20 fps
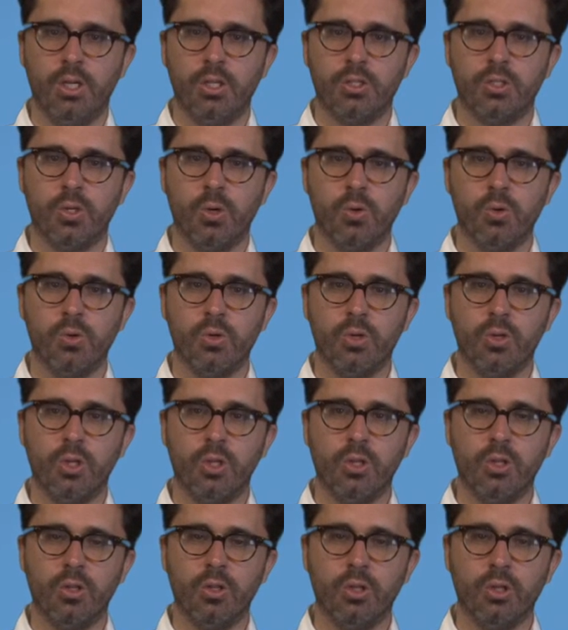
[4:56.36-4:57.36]
So
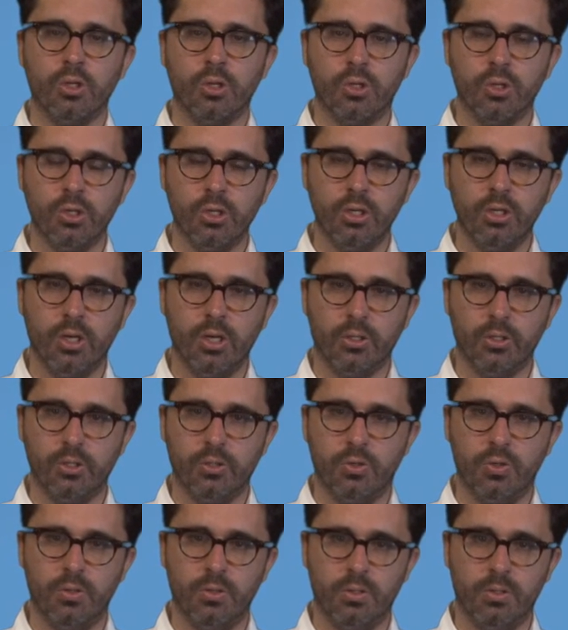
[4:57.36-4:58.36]
a
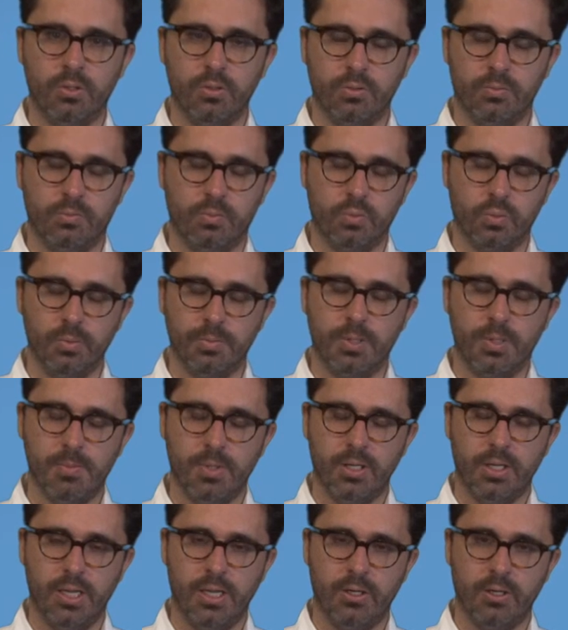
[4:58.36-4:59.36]
good group
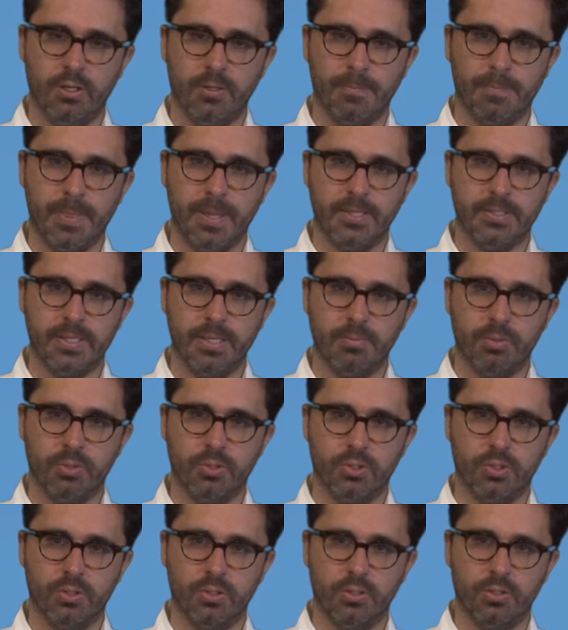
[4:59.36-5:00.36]
communicator is able
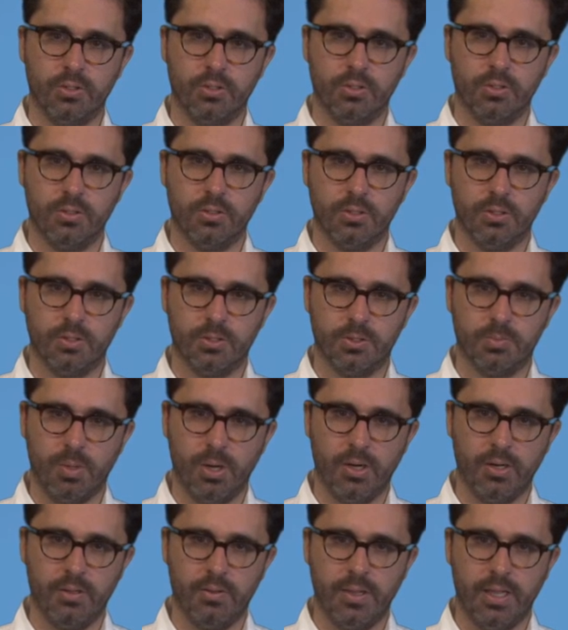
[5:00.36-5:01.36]
to
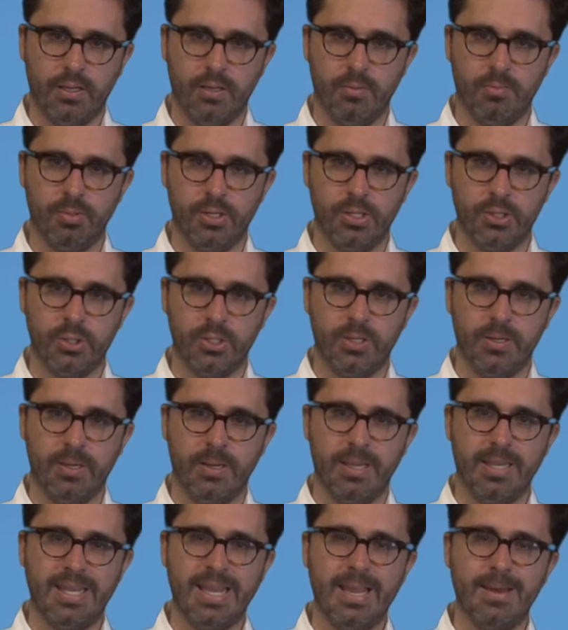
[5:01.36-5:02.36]
spark that abrasion,
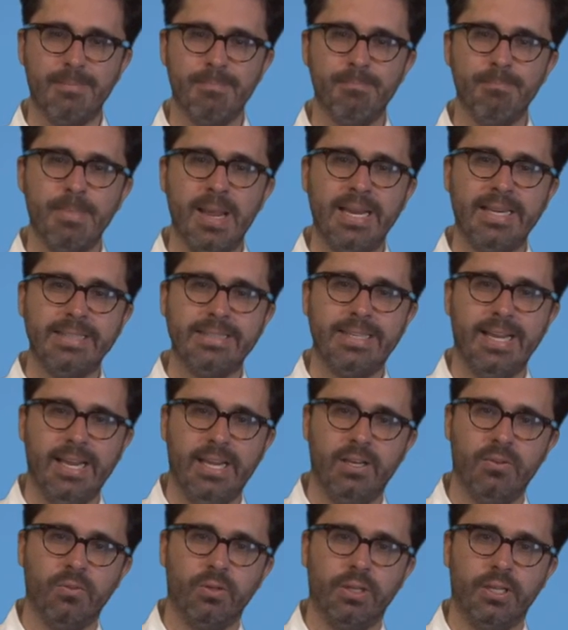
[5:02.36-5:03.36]
yet
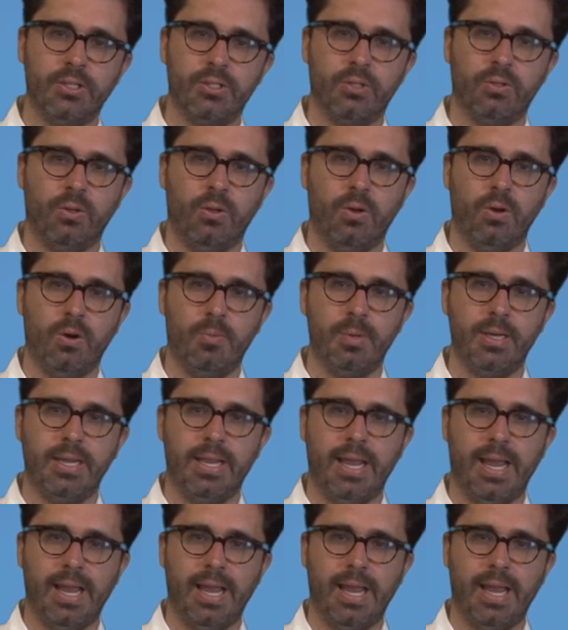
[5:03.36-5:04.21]
maintain relational harmony